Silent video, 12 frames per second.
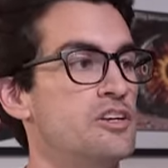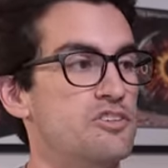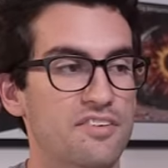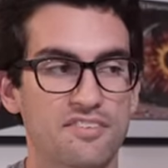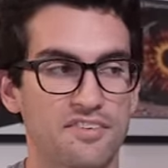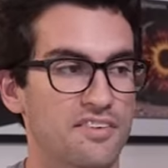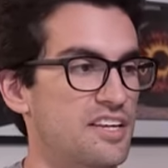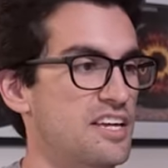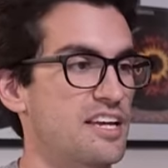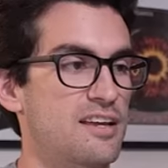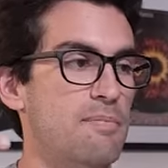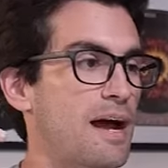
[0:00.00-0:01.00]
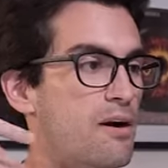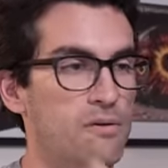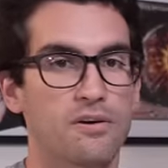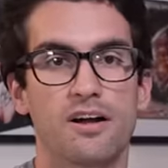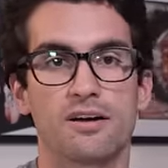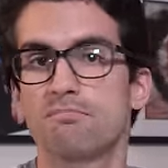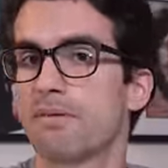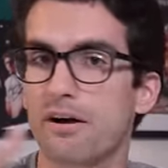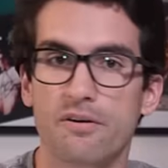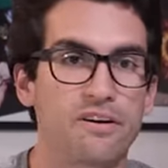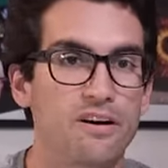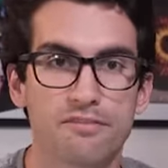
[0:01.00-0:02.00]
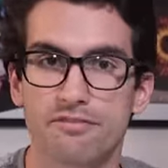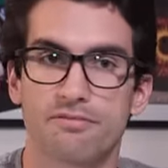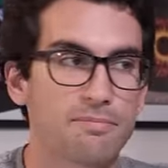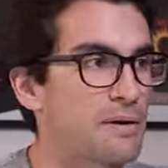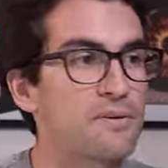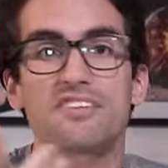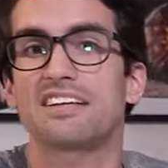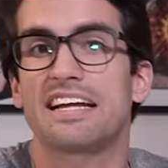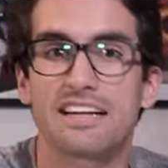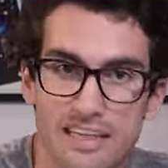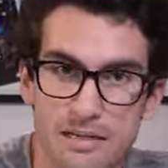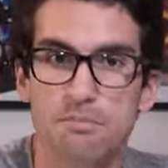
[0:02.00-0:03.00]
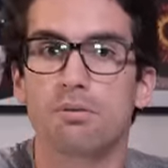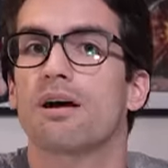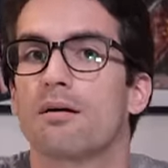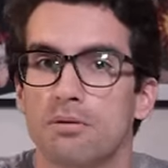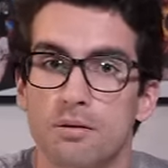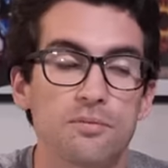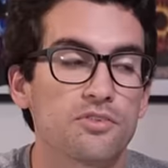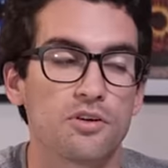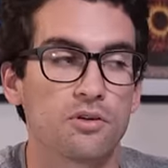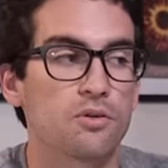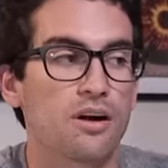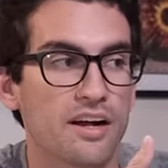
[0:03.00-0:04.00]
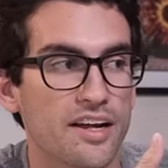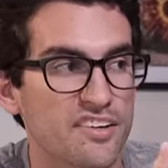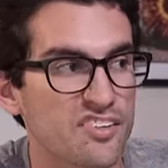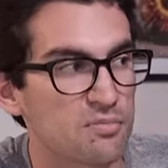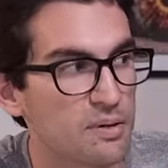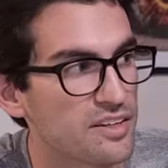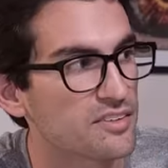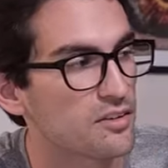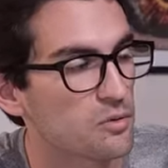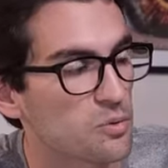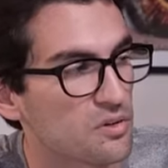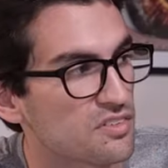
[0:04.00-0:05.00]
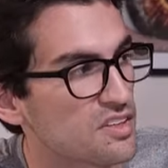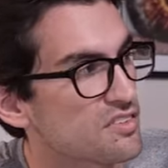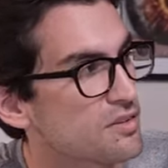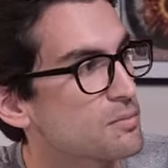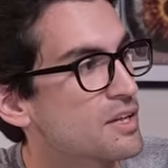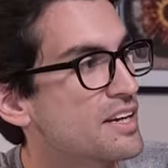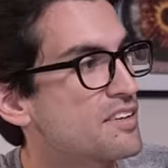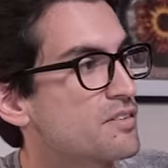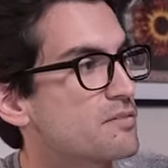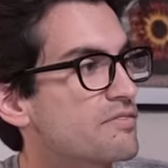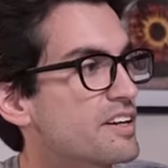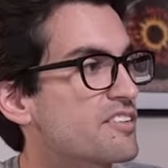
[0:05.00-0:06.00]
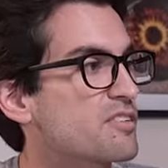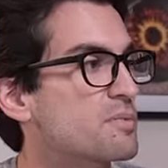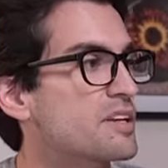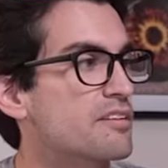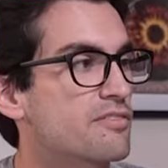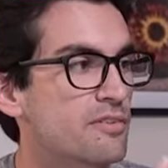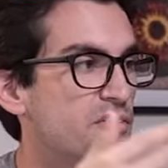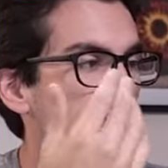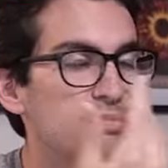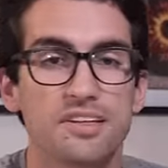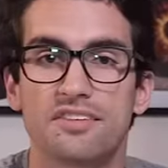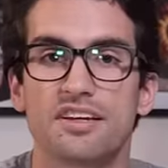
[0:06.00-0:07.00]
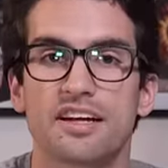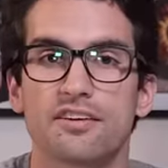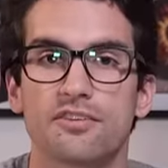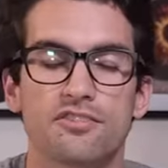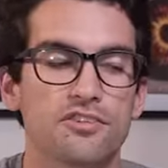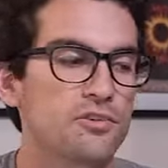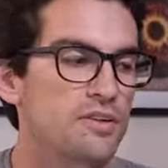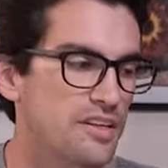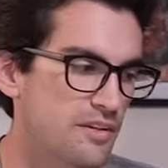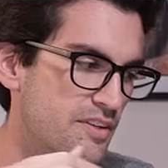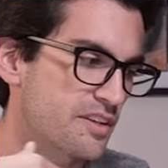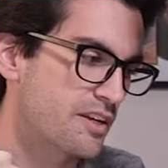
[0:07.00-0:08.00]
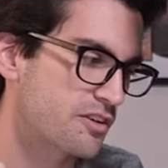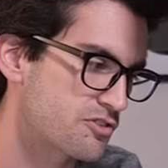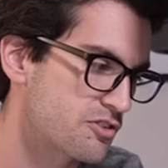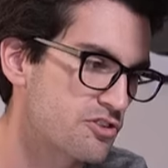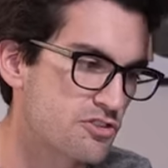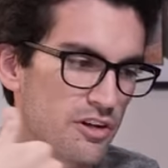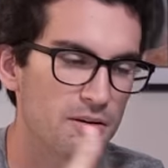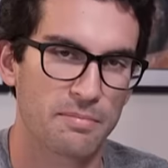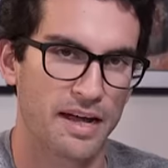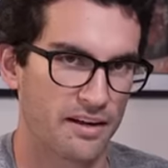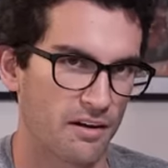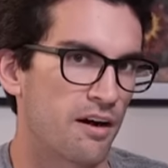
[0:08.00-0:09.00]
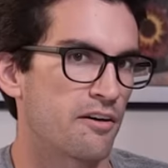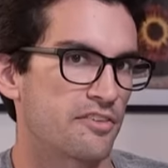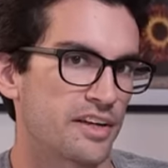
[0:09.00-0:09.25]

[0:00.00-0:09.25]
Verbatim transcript: just the power on, power off, power cycling problem. So I expect that we'll see some lights, some fans spinning for a split second or two, and then everything should shut back off